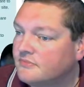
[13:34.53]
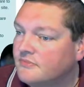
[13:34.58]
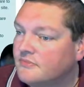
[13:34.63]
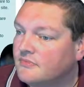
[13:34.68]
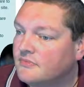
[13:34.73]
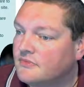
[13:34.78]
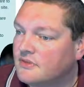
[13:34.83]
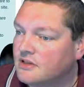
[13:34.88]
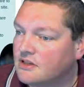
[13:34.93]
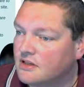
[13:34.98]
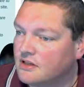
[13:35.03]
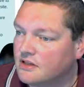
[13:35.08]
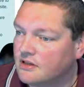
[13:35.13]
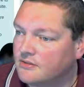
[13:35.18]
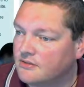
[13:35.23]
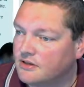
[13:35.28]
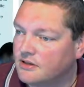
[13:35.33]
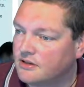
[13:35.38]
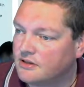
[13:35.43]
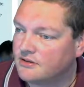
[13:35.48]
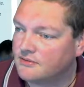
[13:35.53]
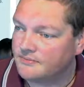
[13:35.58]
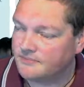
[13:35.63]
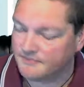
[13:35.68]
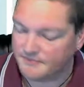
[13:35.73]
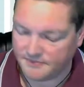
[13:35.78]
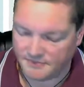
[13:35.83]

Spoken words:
So there we go.